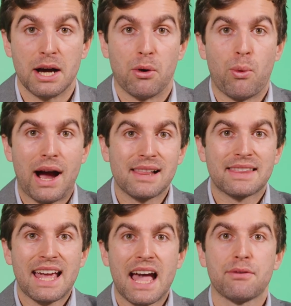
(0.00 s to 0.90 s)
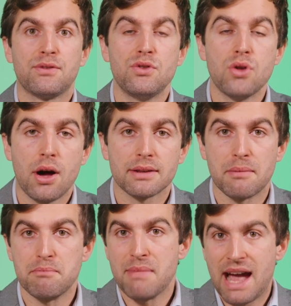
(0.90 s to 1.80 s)
While they have
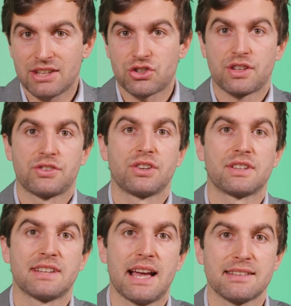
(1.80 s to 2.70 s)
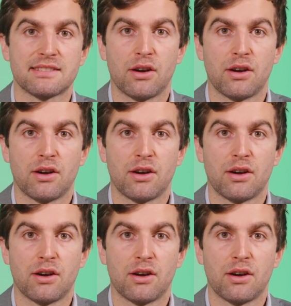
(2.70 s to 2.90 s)
not matched the success